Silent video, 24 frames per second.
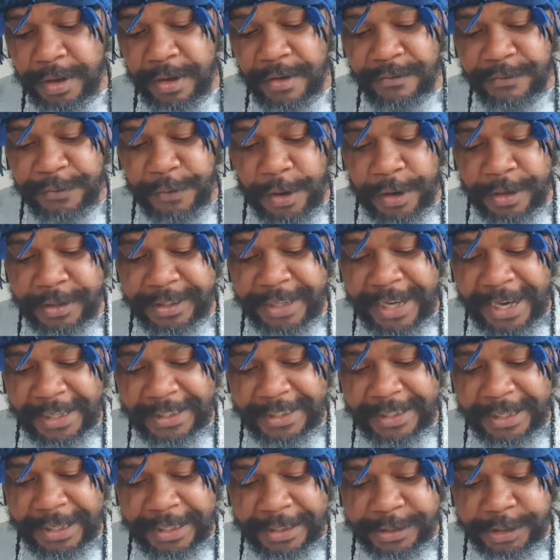For
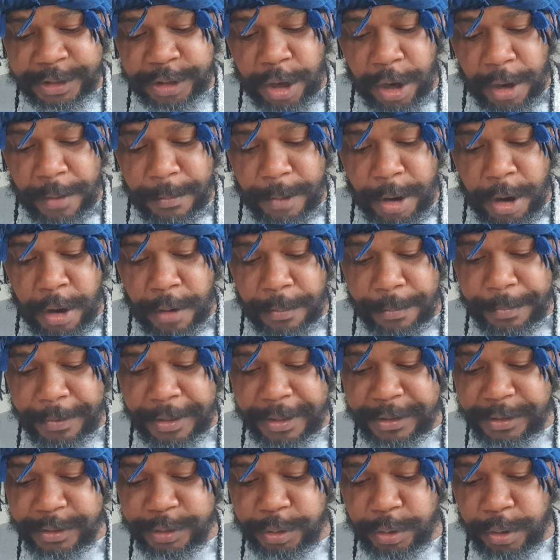death is come up
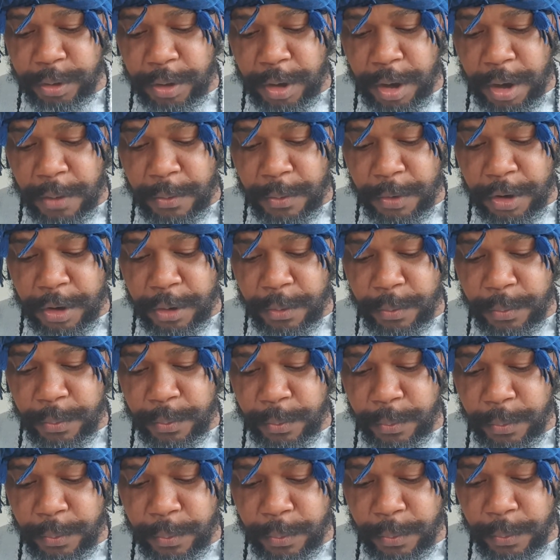into our
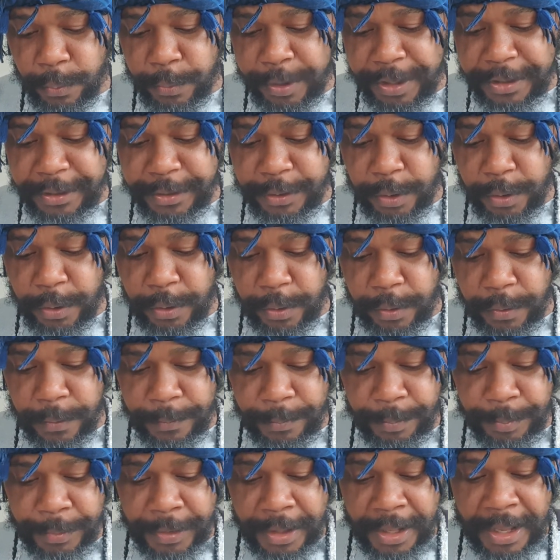window,
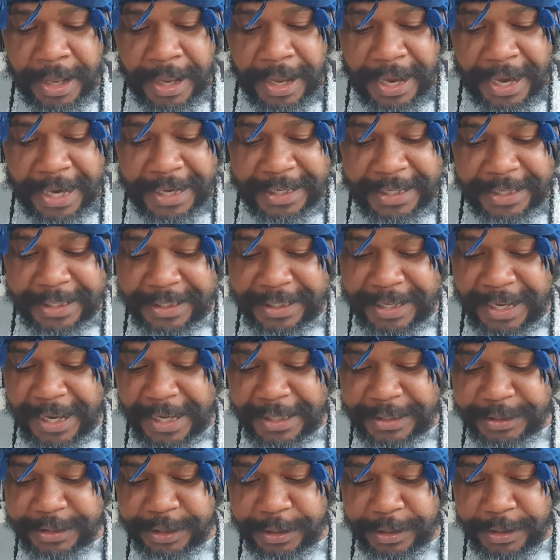and it
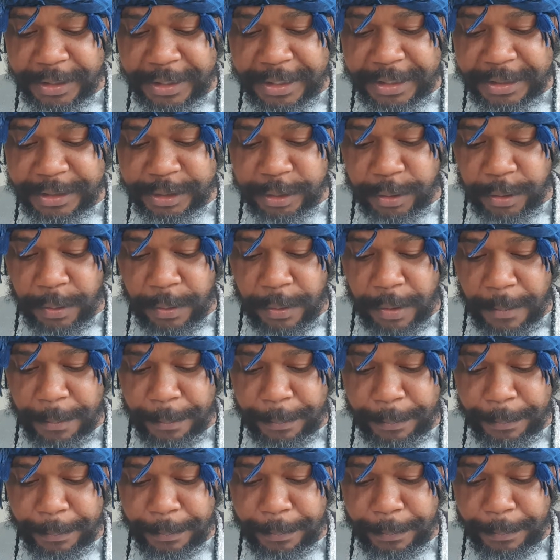enter into our
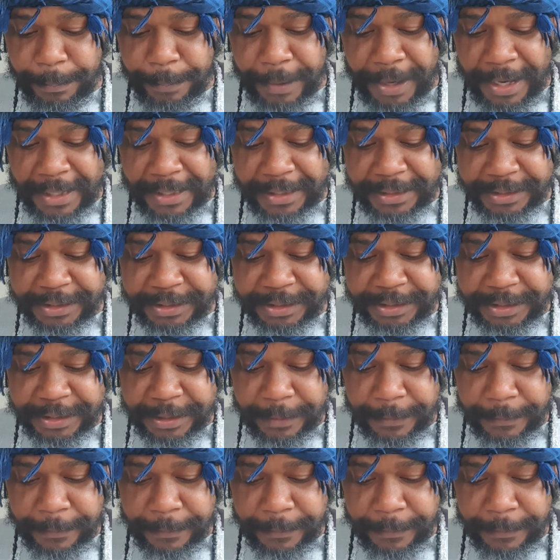palace,